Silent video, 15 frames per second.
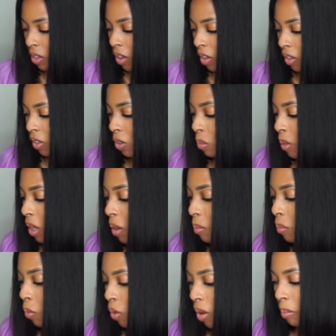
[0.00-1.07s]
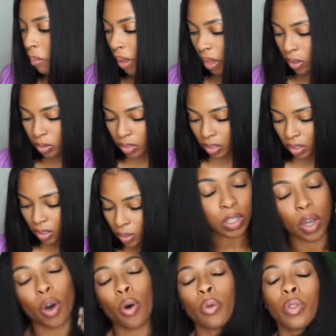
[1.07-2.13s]
y'all a little bit more about them.
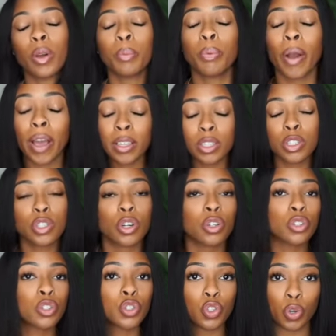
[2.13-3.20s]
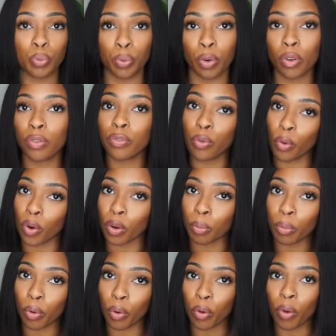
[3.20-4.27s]
So their prices are super
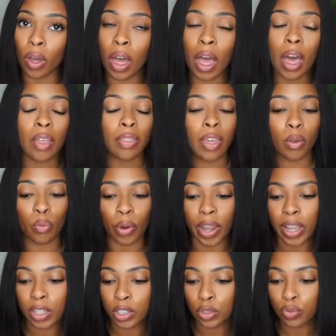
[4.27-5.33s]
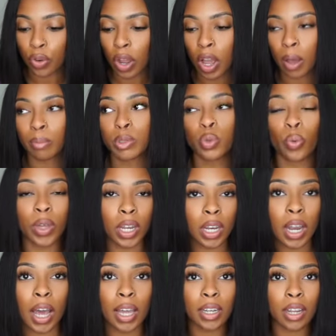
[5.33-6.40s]
affordable. They range from
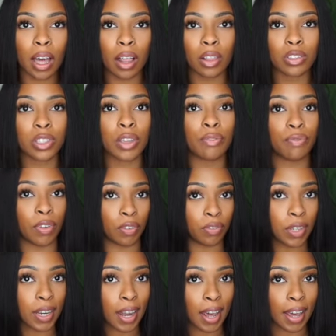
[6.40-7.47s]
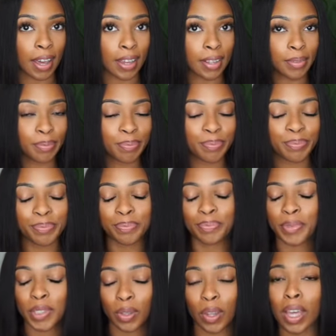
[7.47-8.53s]
$29.59.
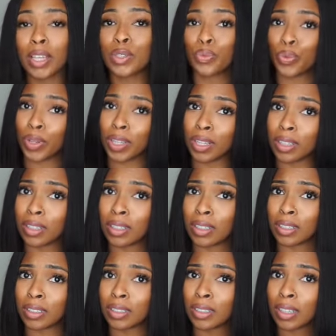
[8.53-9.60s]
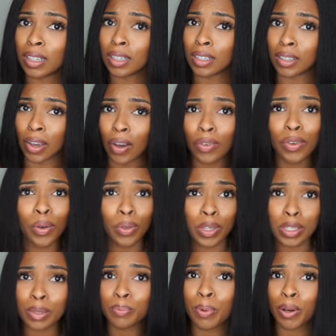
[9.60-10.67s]
So that's really good. Y'all know
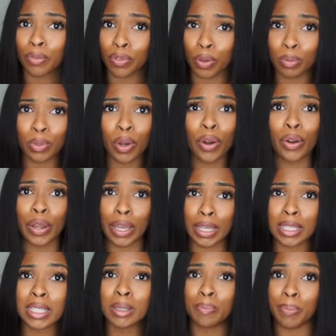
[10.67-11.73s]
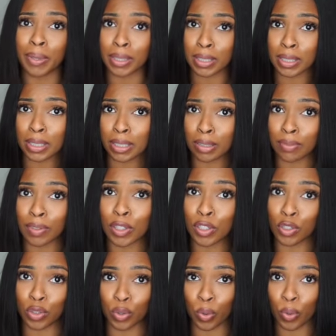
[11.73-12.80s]
these perfumes are expensive in the
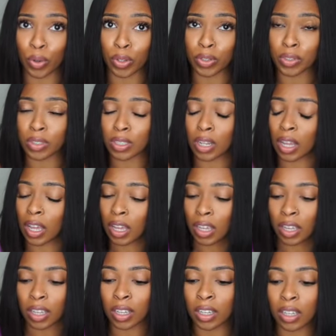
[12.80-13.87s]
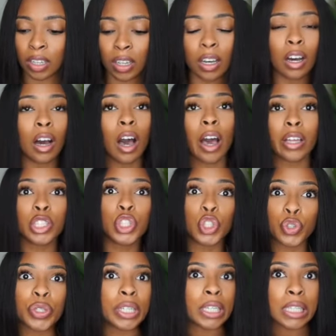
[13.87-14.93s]
stores. Like
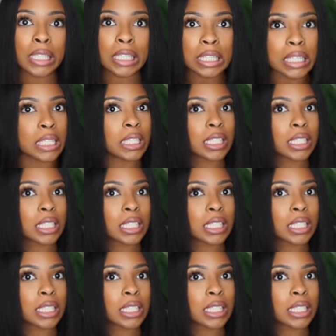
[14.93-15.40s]
hundreds.